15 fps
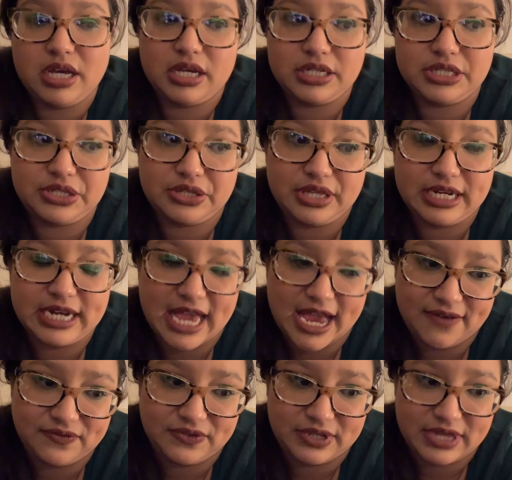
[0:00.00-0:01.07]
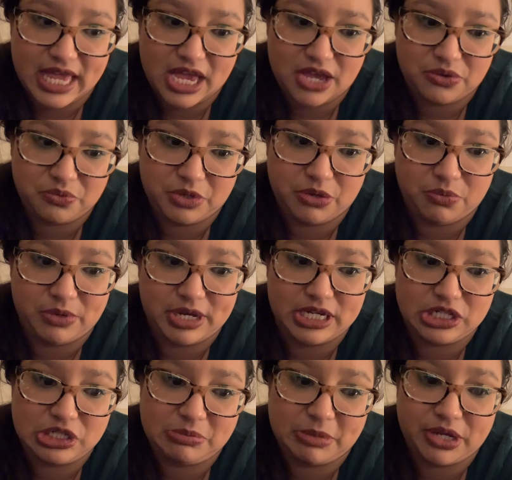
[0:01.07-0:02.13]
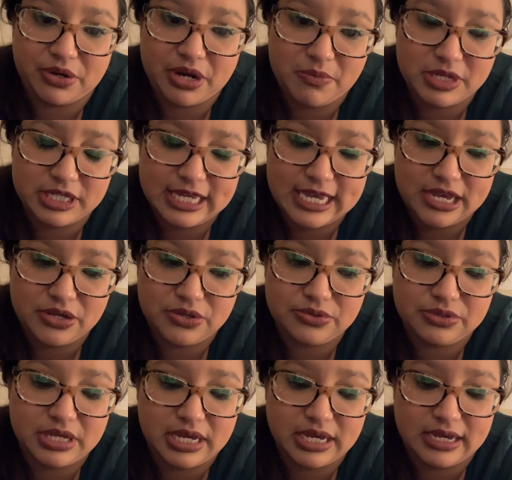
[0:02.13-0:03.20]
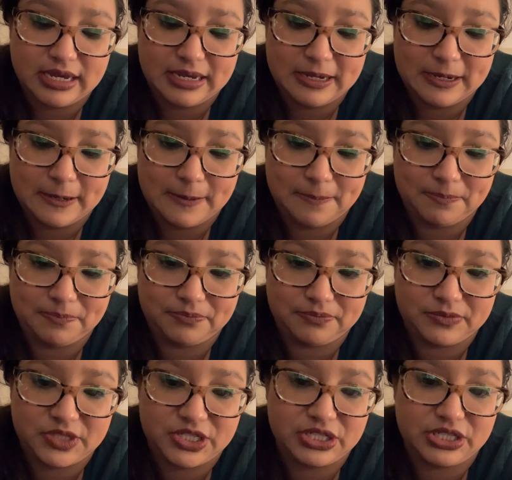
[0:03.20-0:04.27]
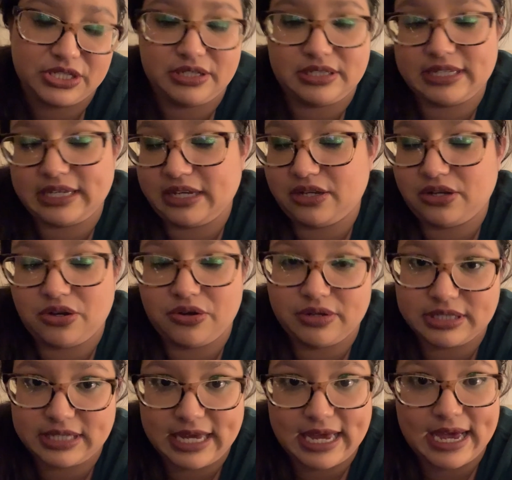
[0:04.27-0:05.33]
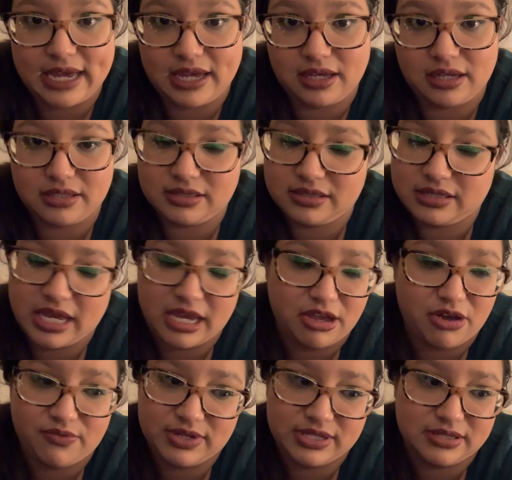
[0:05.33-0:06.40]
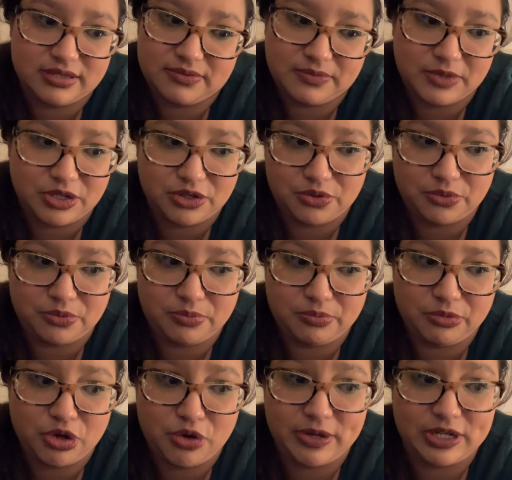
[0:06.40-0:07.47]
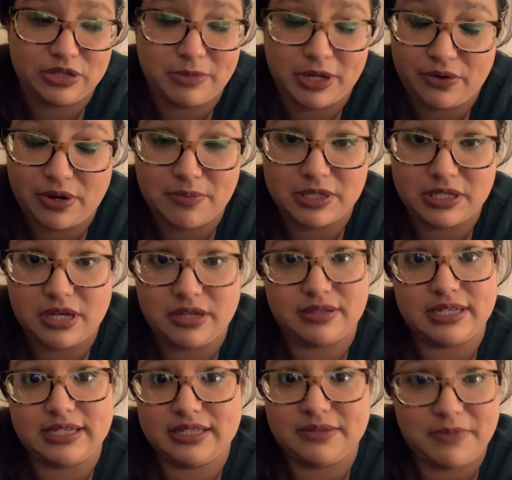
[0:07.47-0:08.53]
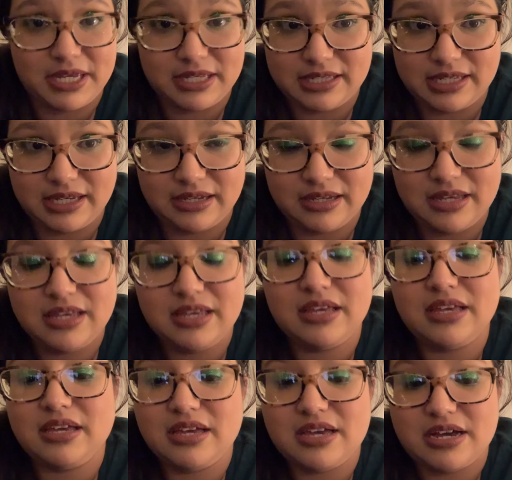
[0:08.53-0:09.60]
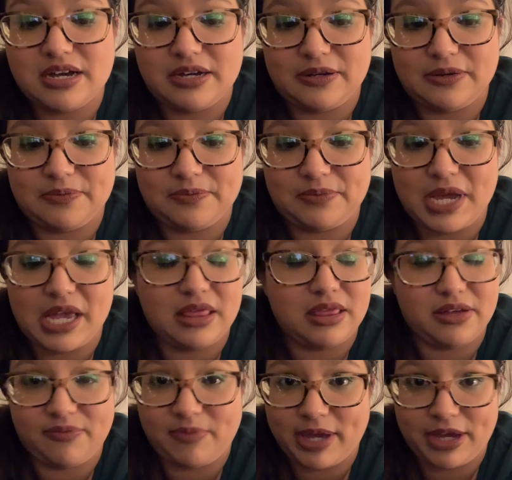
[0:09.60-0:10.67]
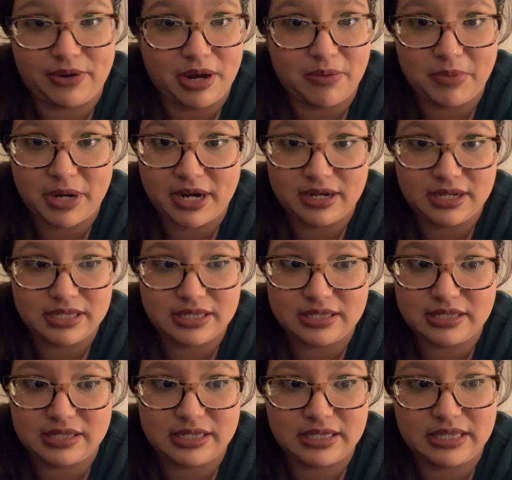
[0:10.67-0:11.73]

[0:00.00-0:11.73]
So then after that, we went to my grandma's house, just to say hi, because I always, you know, going to my grandma's house is amazing. I love my grandparents.